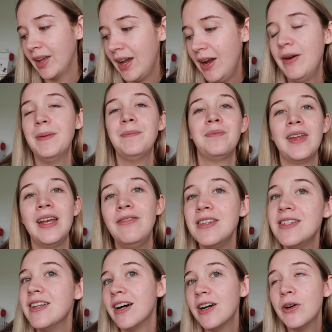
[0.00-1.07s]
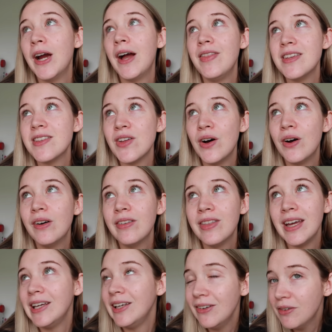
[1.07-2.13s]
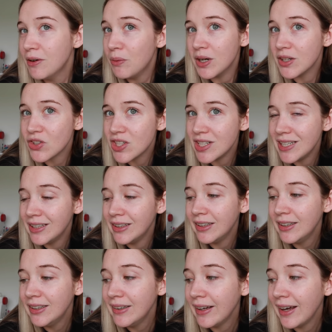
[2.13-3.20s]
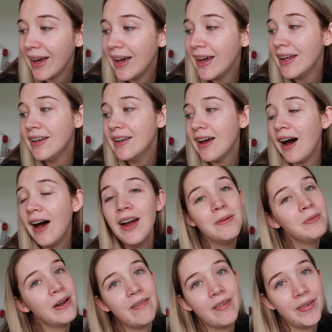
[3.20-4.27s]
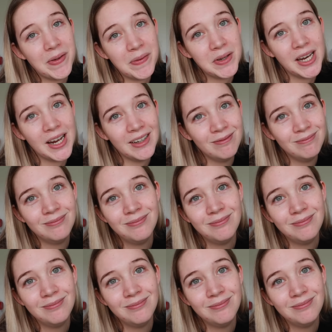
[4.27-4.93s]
Anyway, if you stuck around this long, thank you for watching, and I hope you have a lovely day.